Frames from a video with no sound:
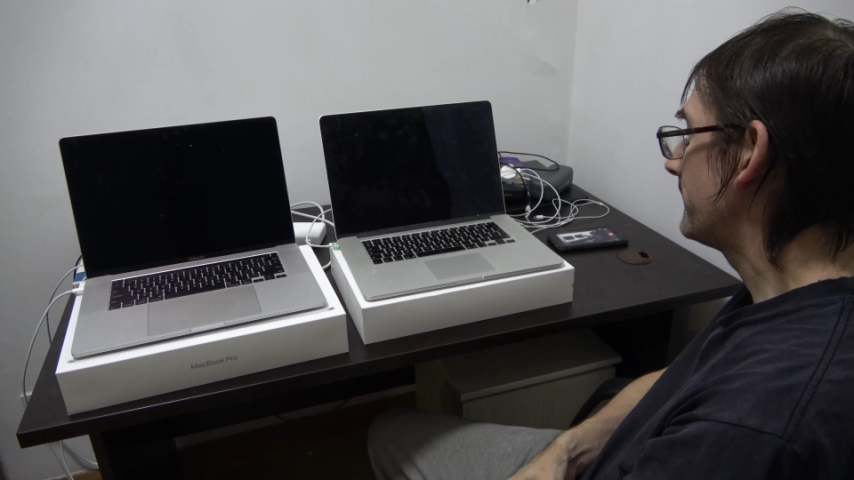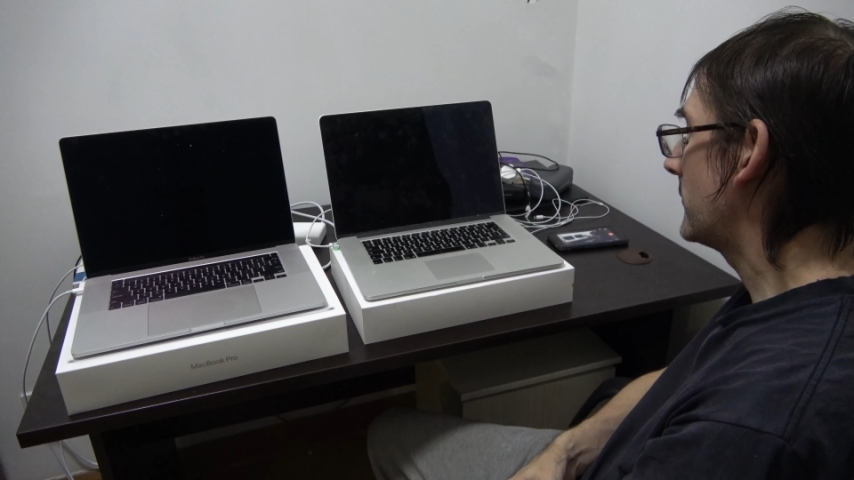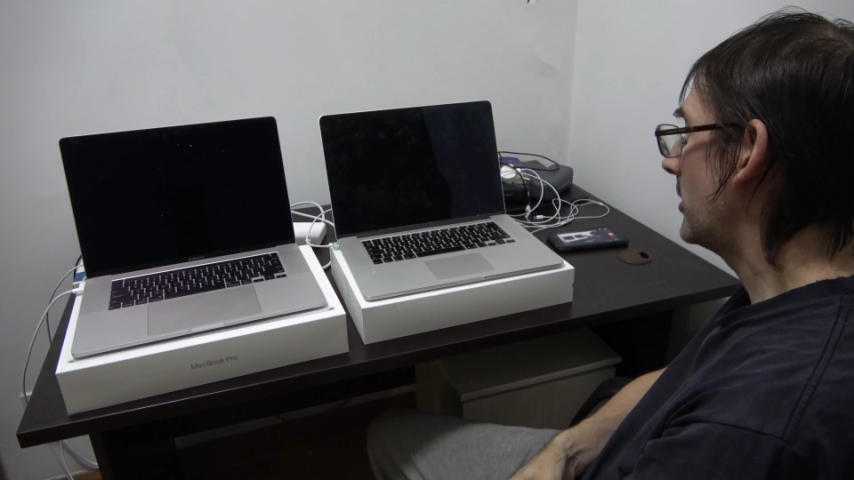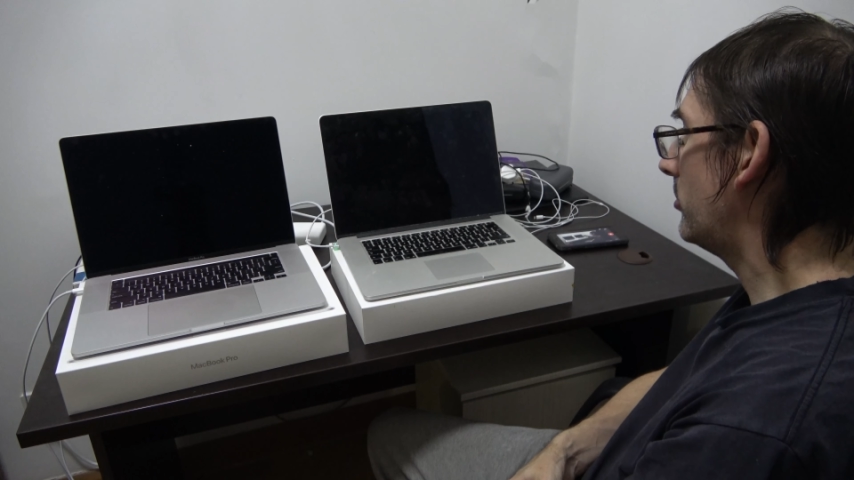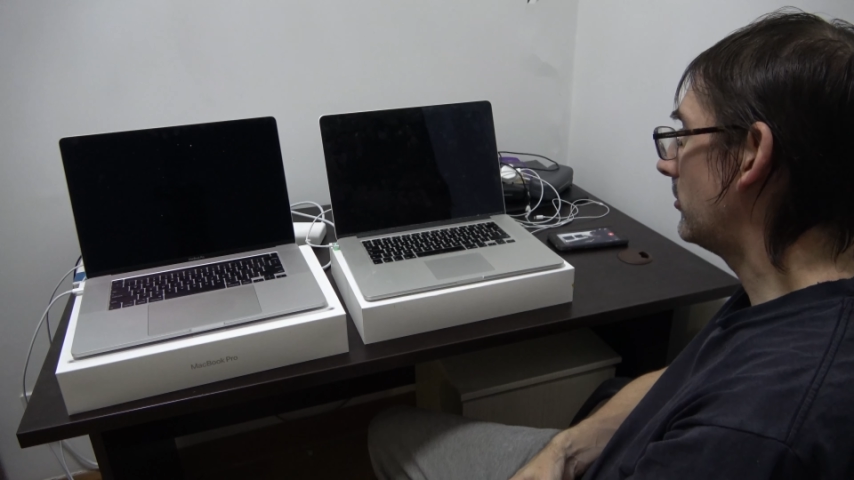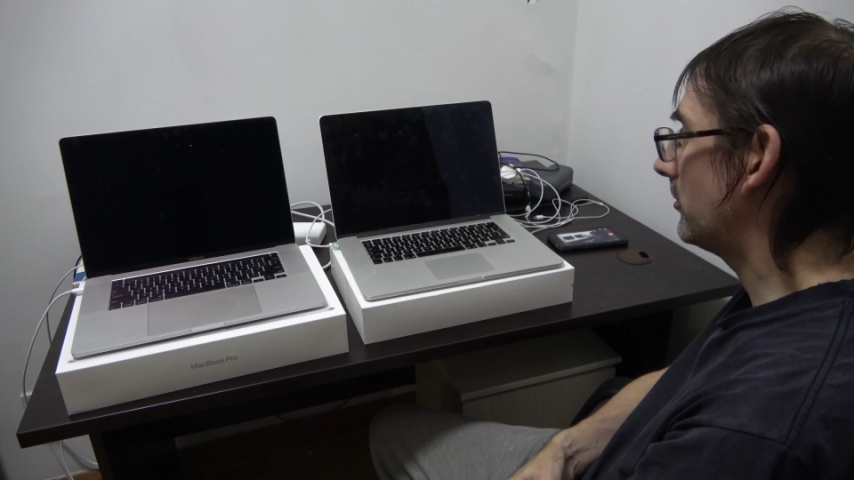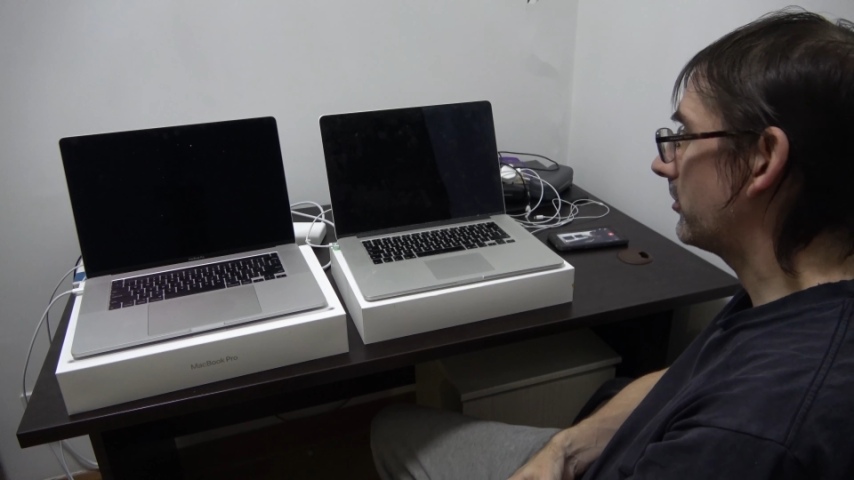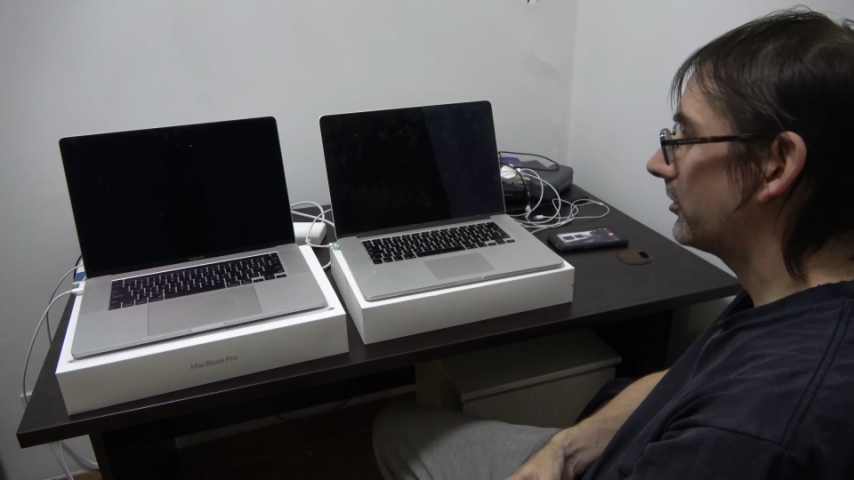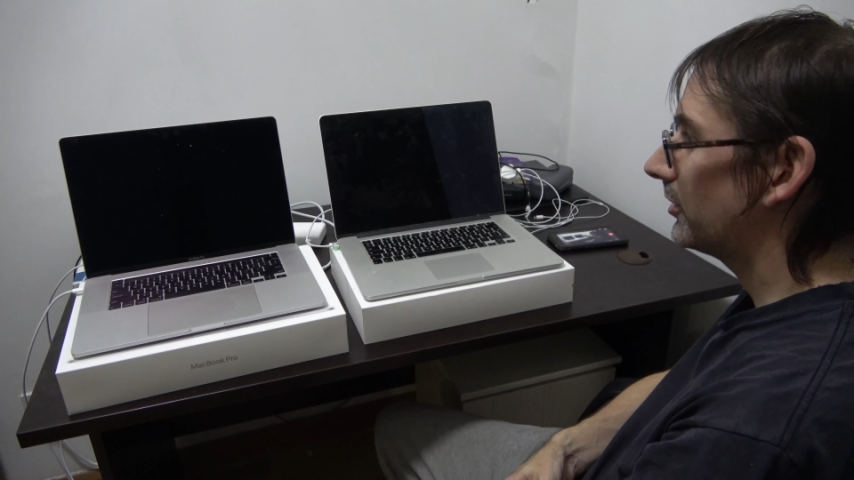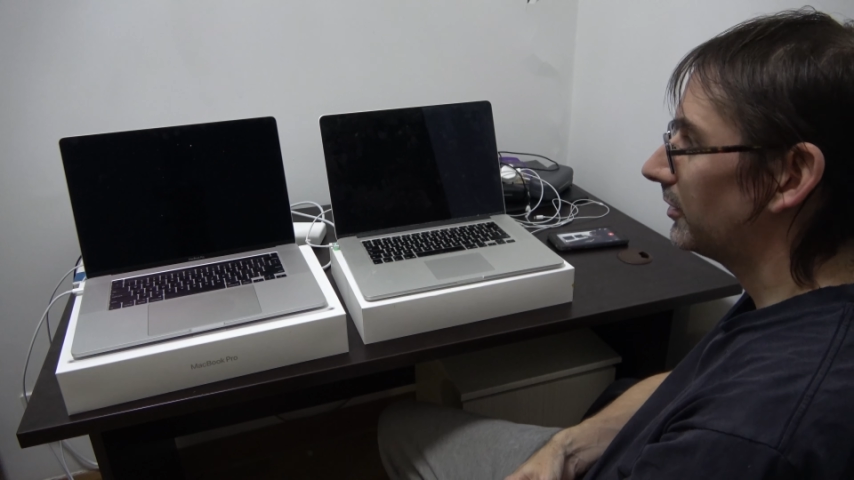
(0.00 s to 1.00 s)
they're
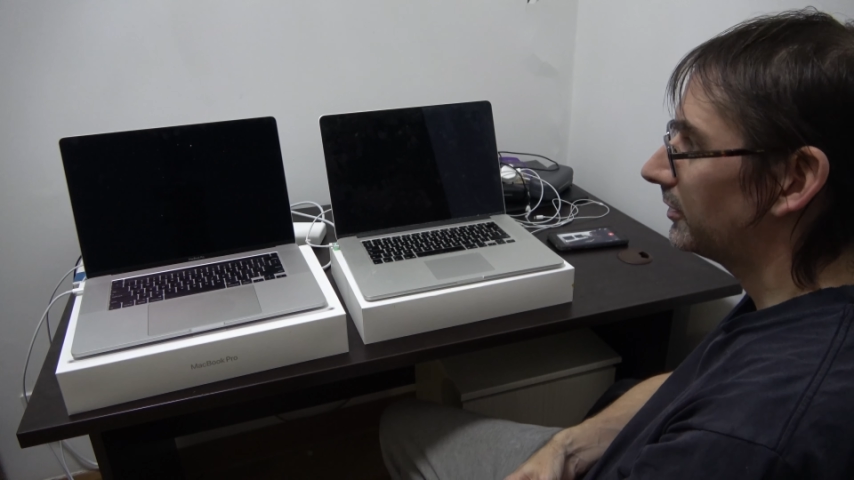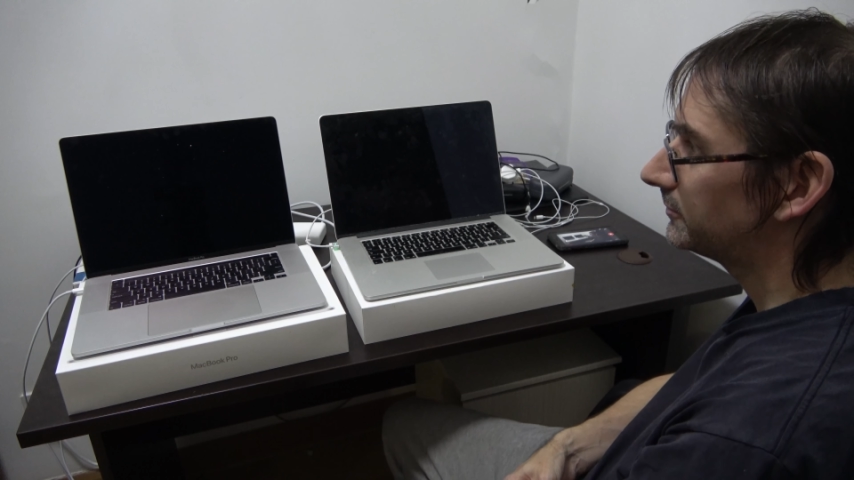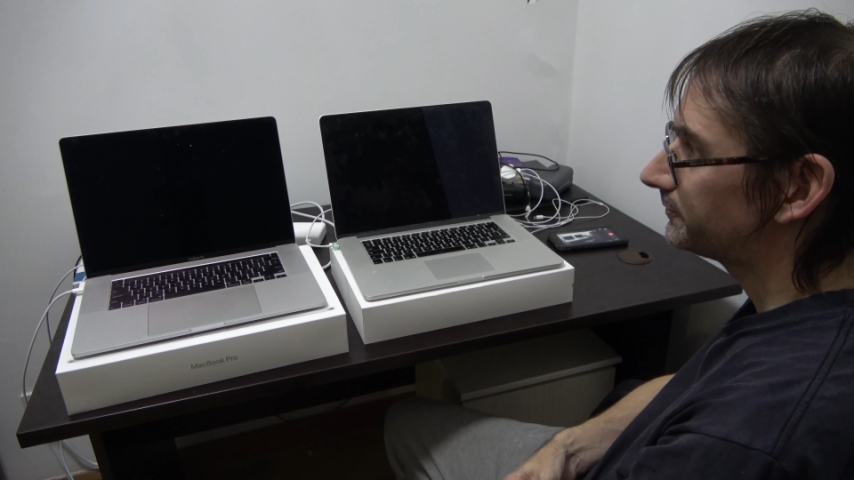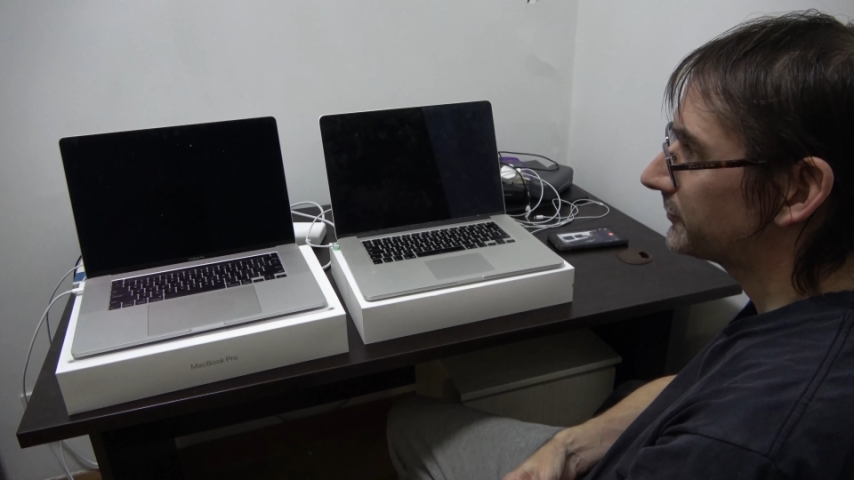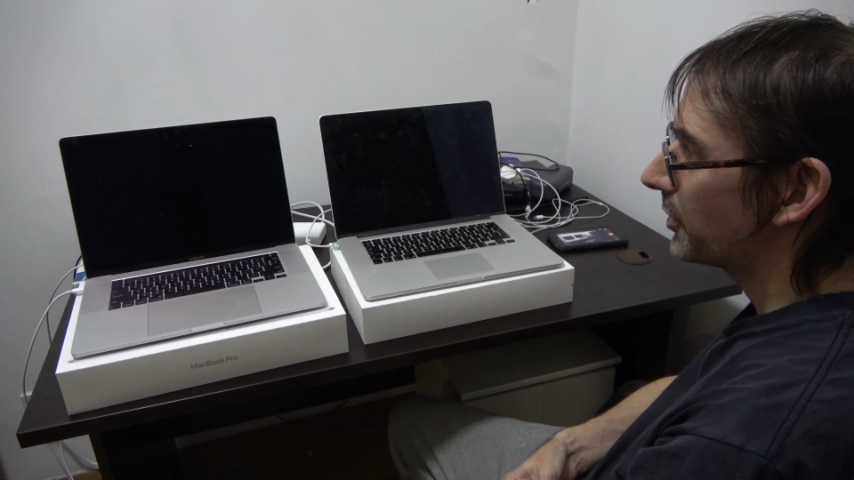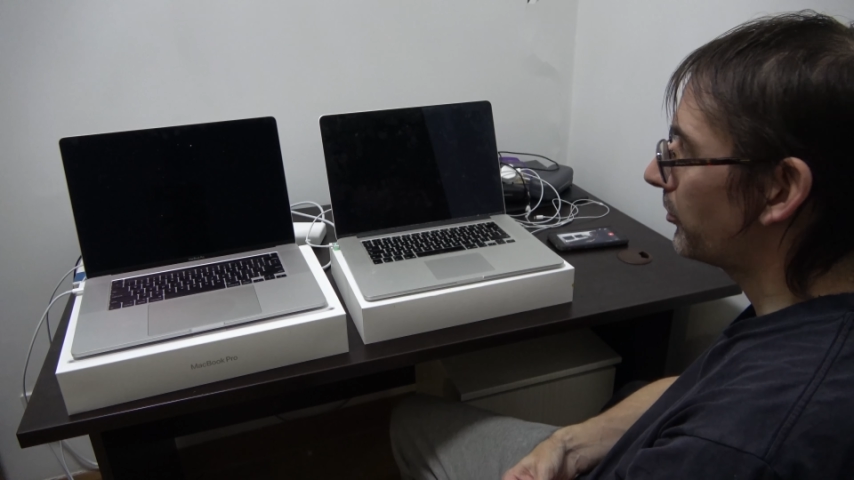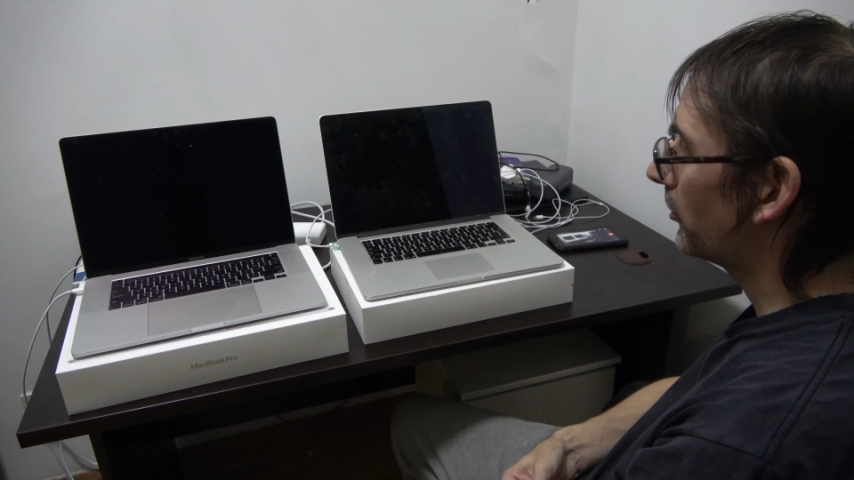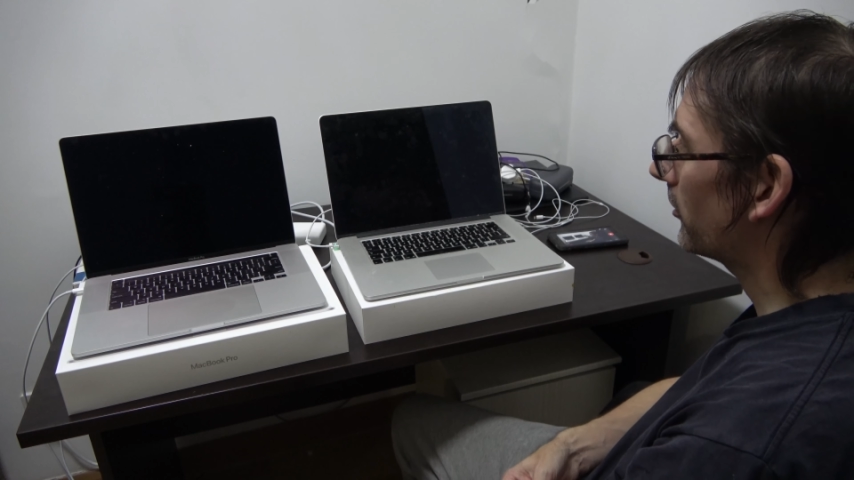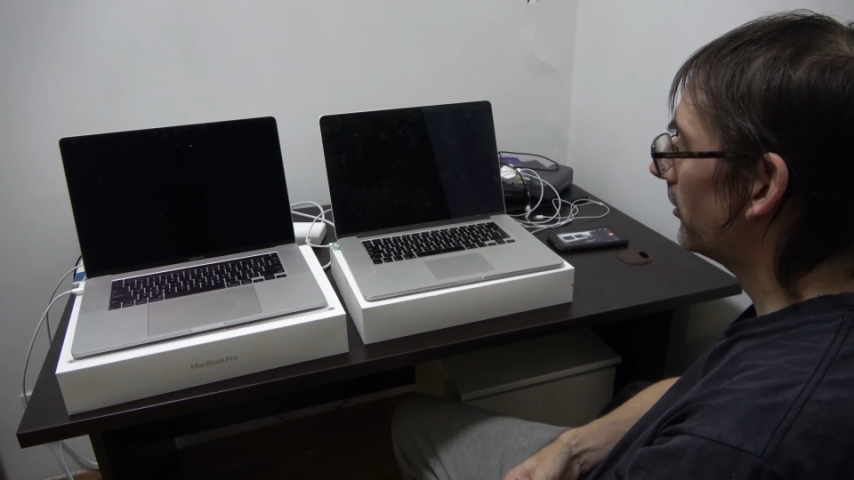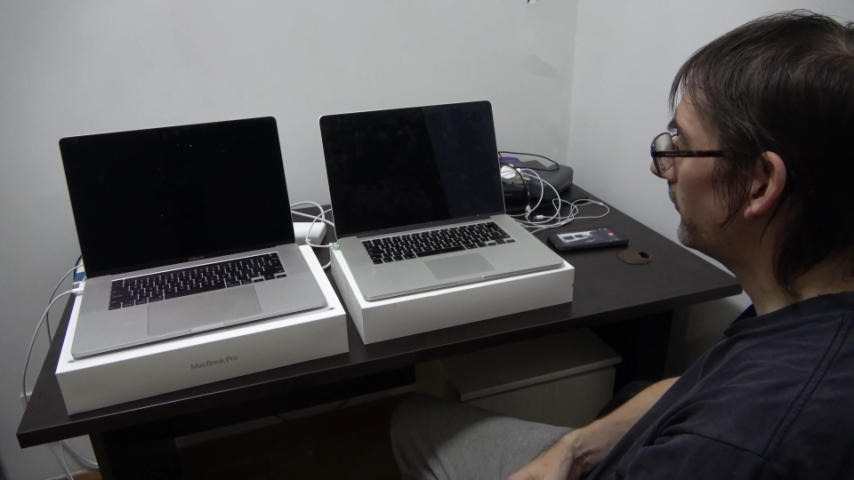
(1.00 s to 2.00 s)
both
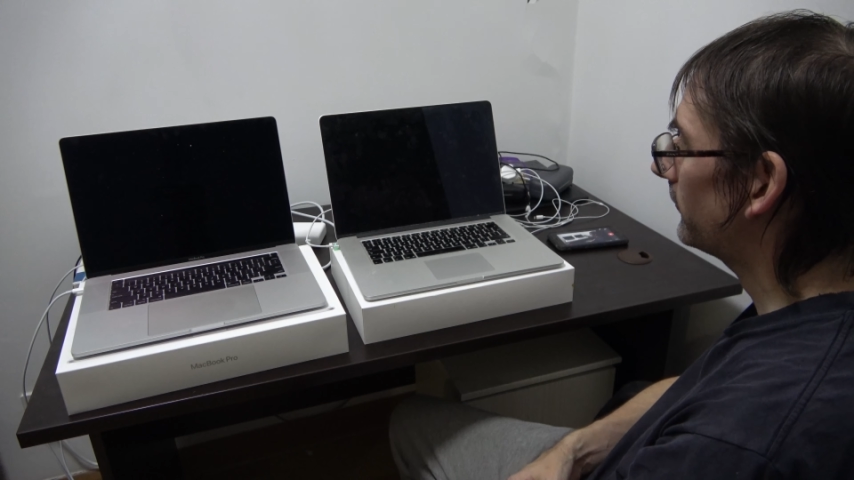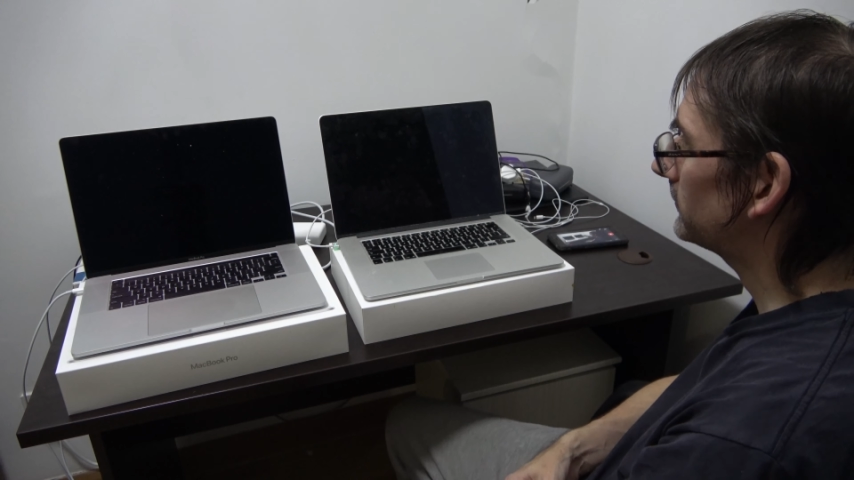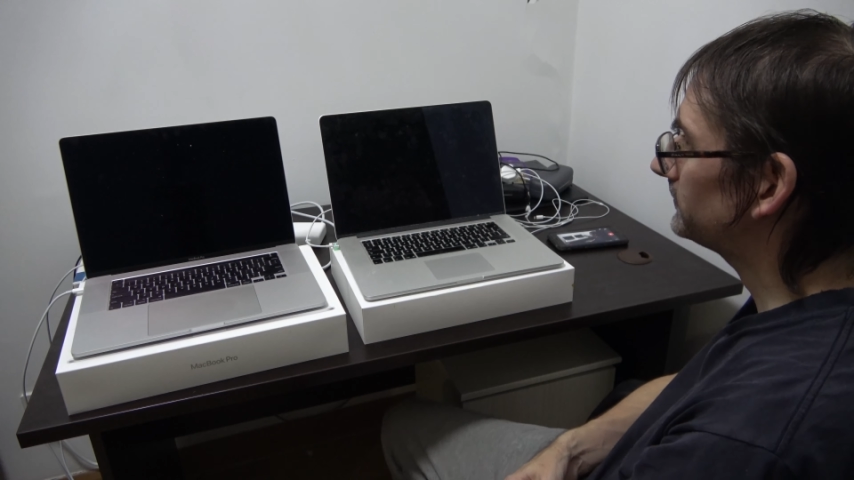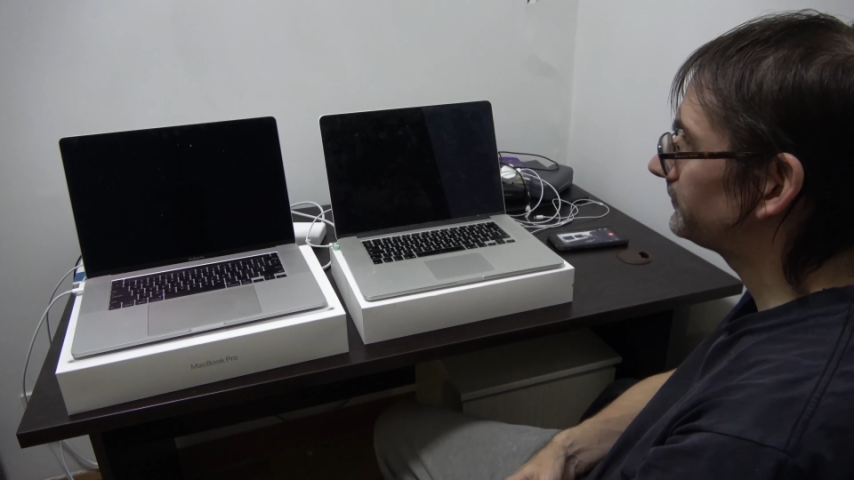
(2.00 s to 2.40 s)
off.